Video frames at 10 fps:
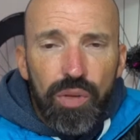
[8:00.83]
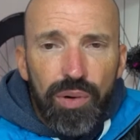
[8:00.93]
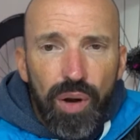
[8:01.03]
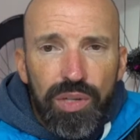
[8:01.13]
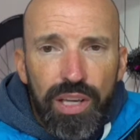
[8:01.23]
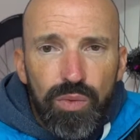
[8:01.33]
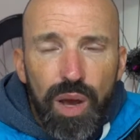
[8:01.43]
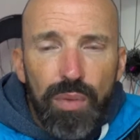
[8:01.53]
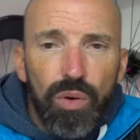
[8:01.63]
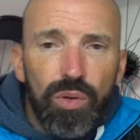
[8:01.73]
process where
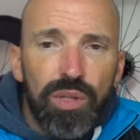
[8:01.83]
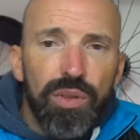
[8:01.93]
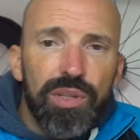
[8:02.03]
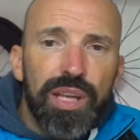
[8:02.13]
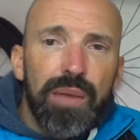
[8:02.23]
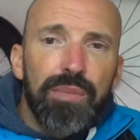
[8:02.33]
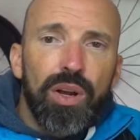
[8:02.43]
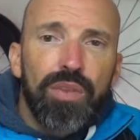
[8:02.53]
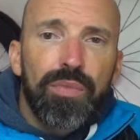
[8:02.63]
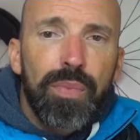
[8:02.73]
we're all on the same kind
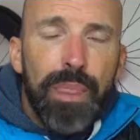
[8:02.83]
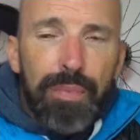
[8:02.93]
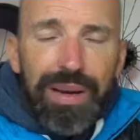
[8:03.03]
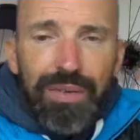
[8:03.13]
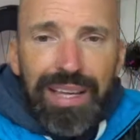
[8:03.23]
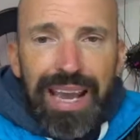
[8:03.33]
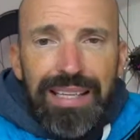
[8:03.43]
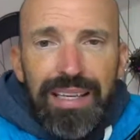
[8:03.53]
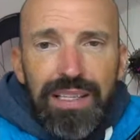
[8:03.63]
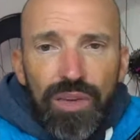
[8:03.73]
of bit of kit.
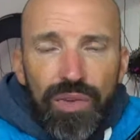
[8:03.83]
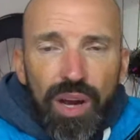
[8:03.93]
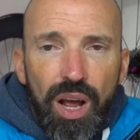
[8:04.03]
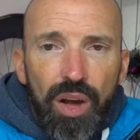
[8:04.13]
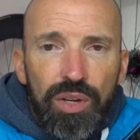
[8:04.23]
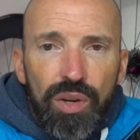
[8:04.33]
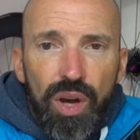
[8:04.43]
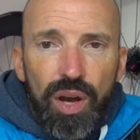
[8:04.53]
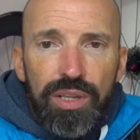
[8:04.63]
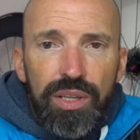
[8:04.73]
It's going to rely on you
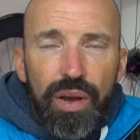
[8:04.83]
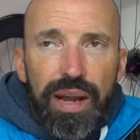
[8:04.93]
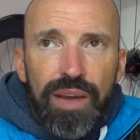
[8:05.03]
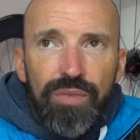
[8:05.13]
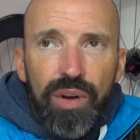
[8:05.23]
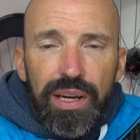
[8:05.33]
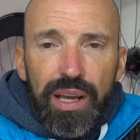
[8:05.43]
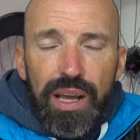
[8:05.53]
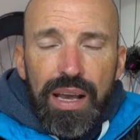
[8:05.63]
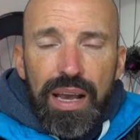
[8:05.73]
guys going out and running
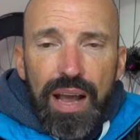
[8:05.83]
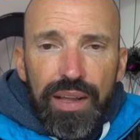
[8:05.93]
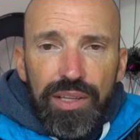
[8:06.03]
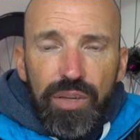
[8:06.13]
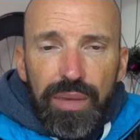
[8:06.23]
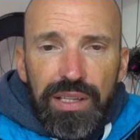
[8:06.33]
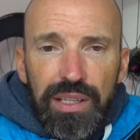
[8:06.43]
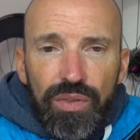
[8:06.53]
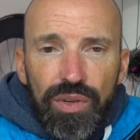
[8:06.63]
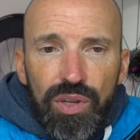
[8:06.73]
and then submitting
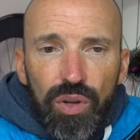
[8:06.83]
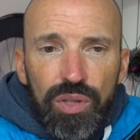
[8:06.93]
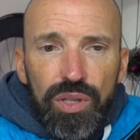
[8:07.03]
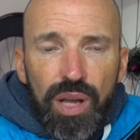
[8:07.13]
the results.